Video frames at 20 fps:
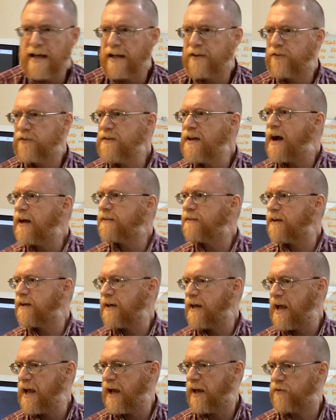that's not the
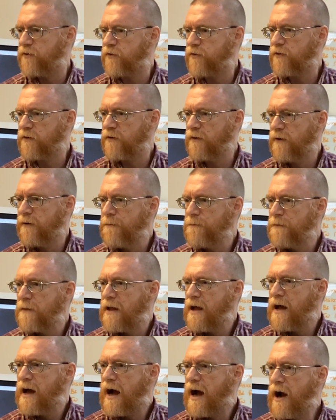case?
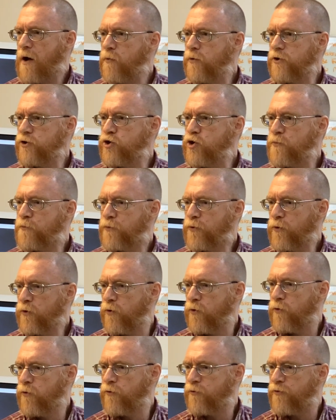How would you
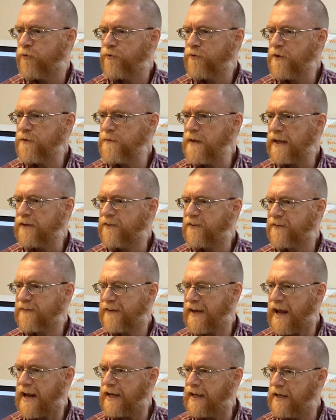prove that that
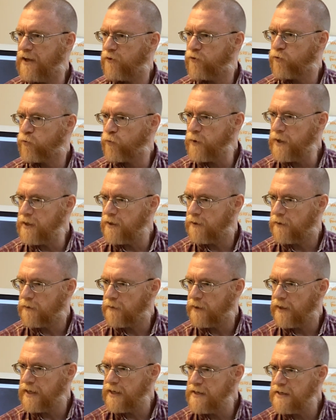sketty is
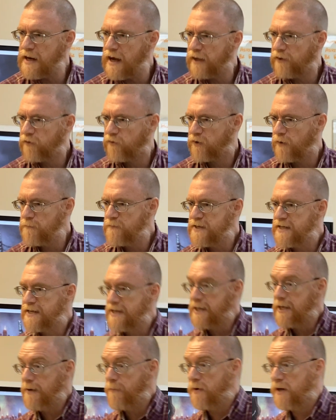real and not some
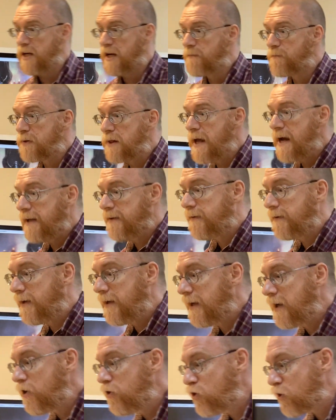demon implanted
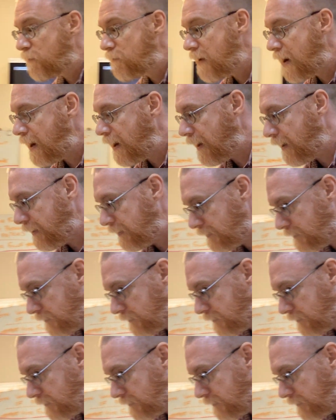it in your mind?